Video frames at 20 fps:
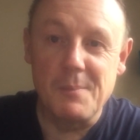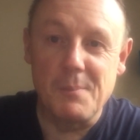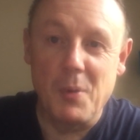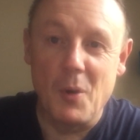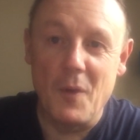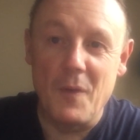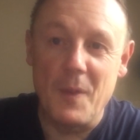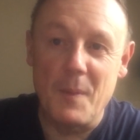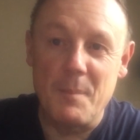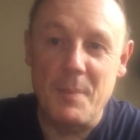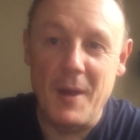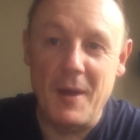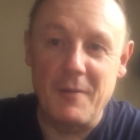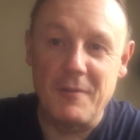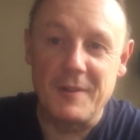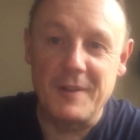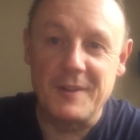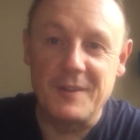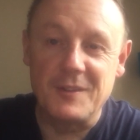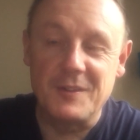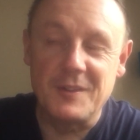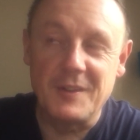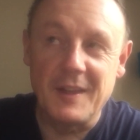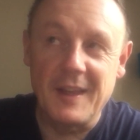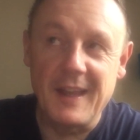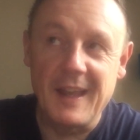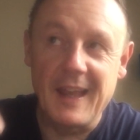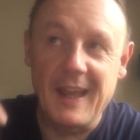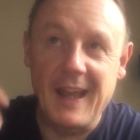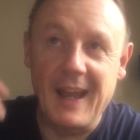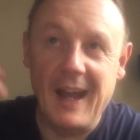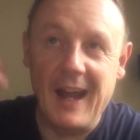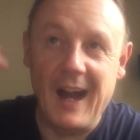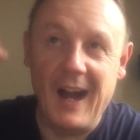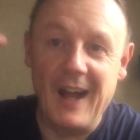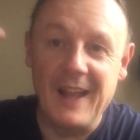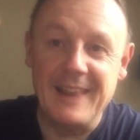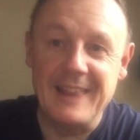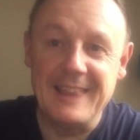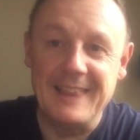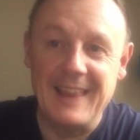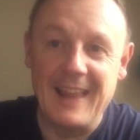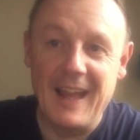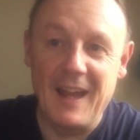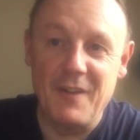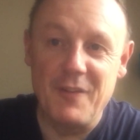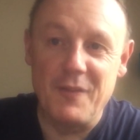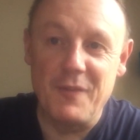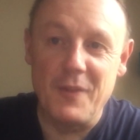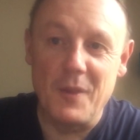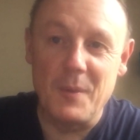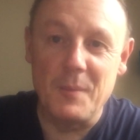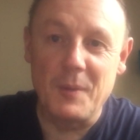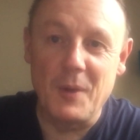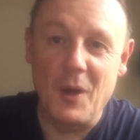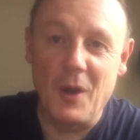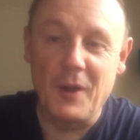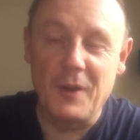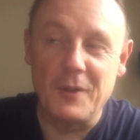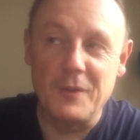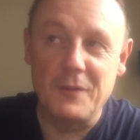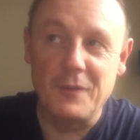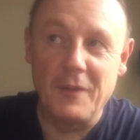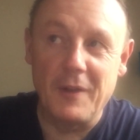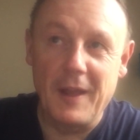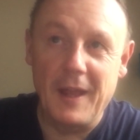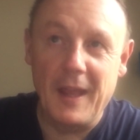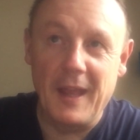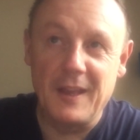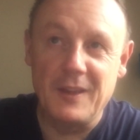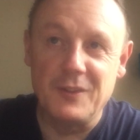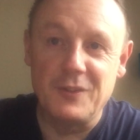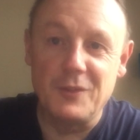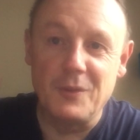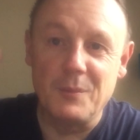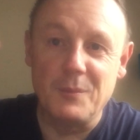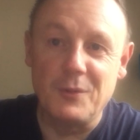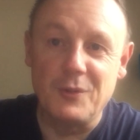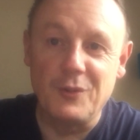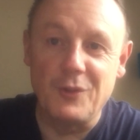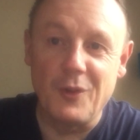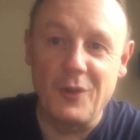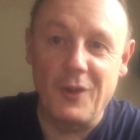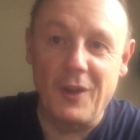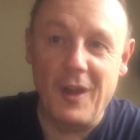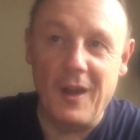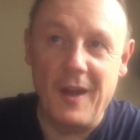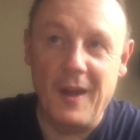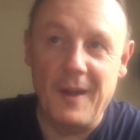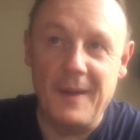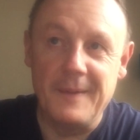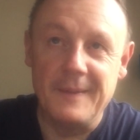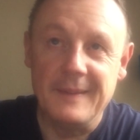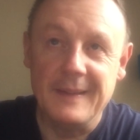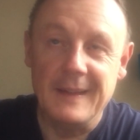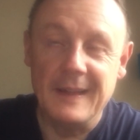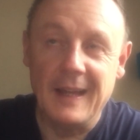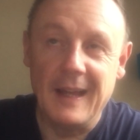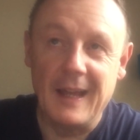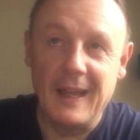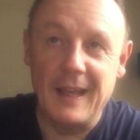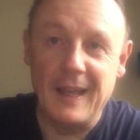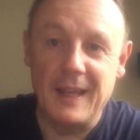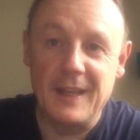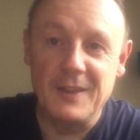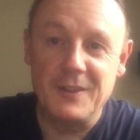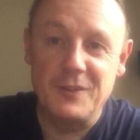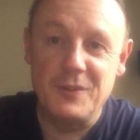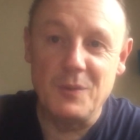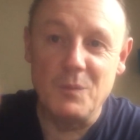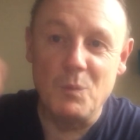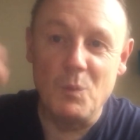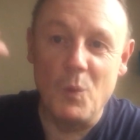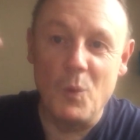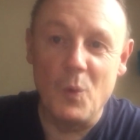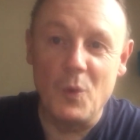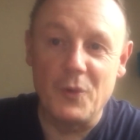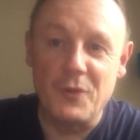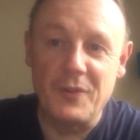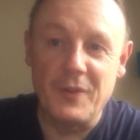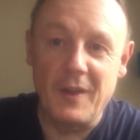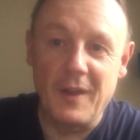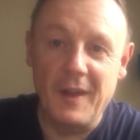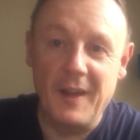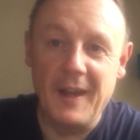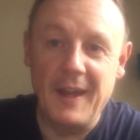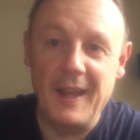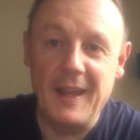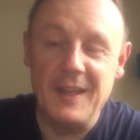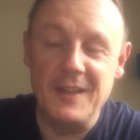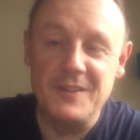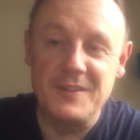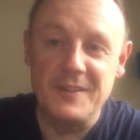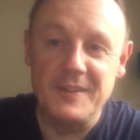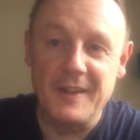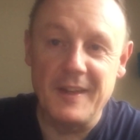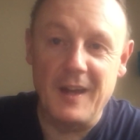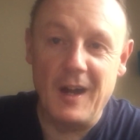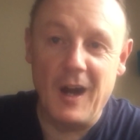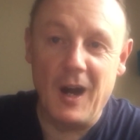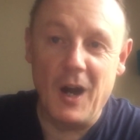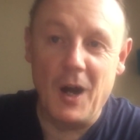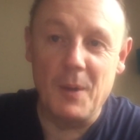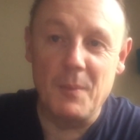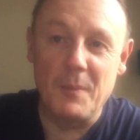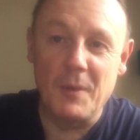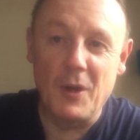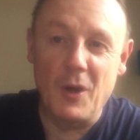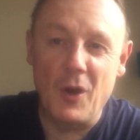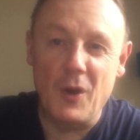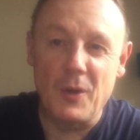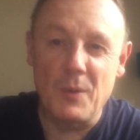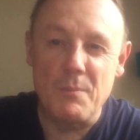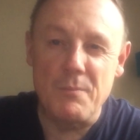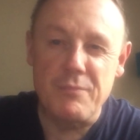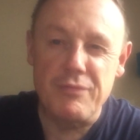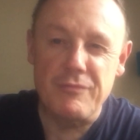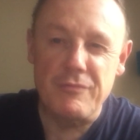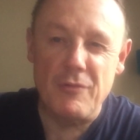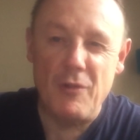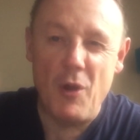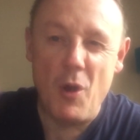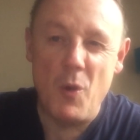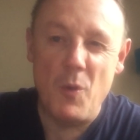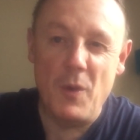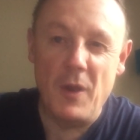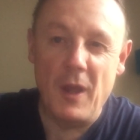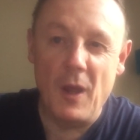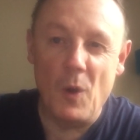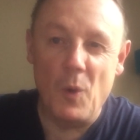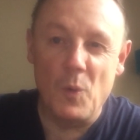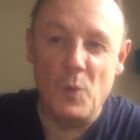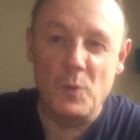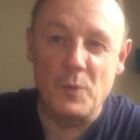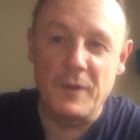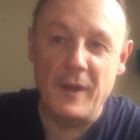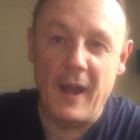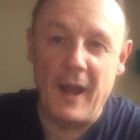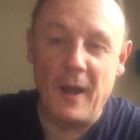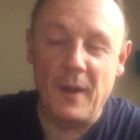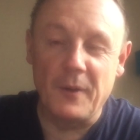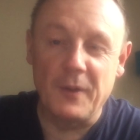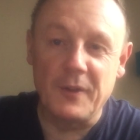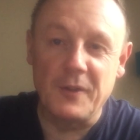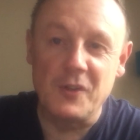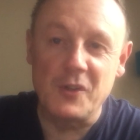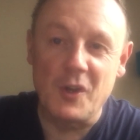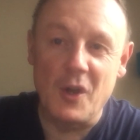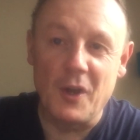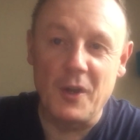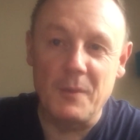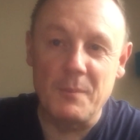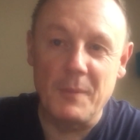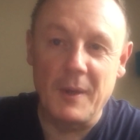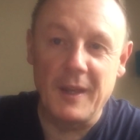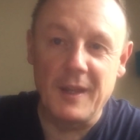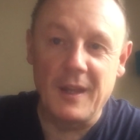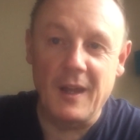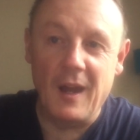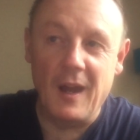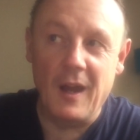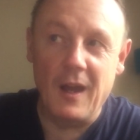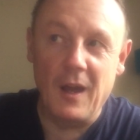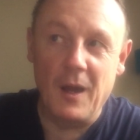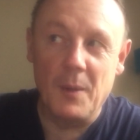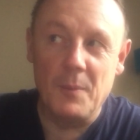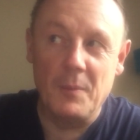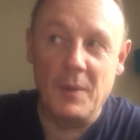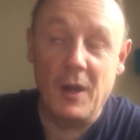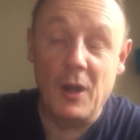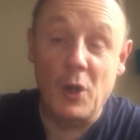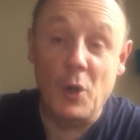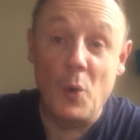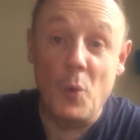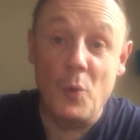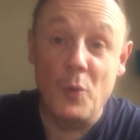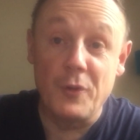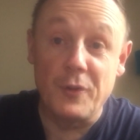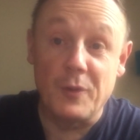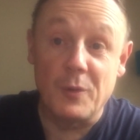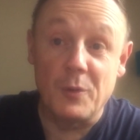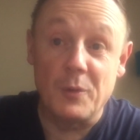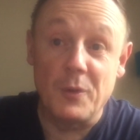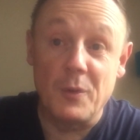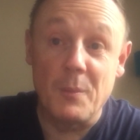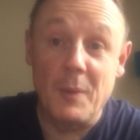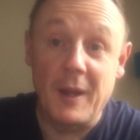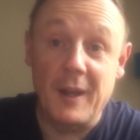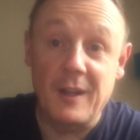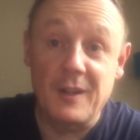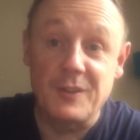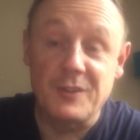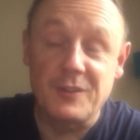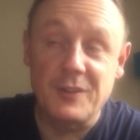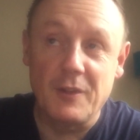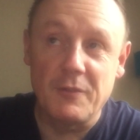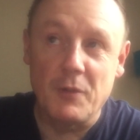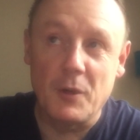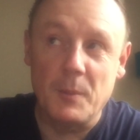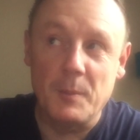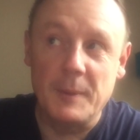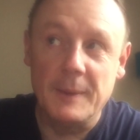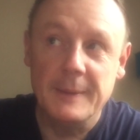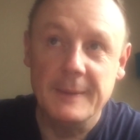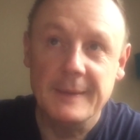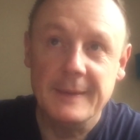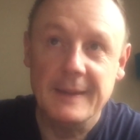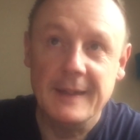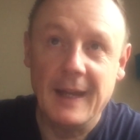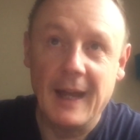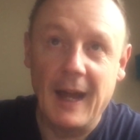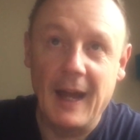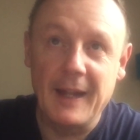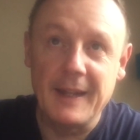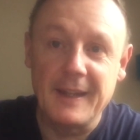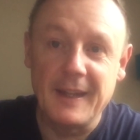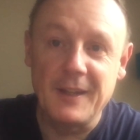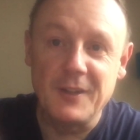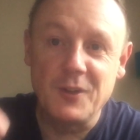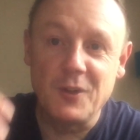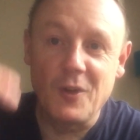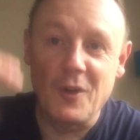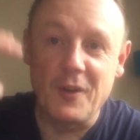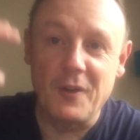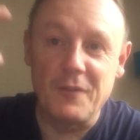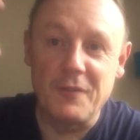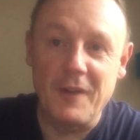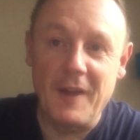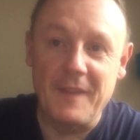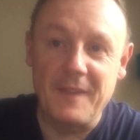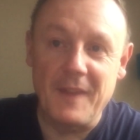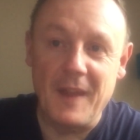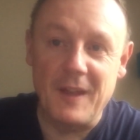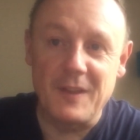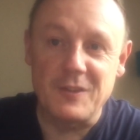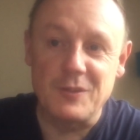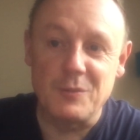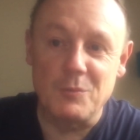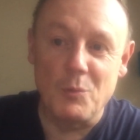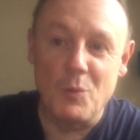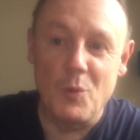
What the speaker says: put the berries, I left them kind of in some sugar, in some water, heated it up, kind of broke it all down, and you kind of make a cordial, you make a syrup, and then you kind of add that to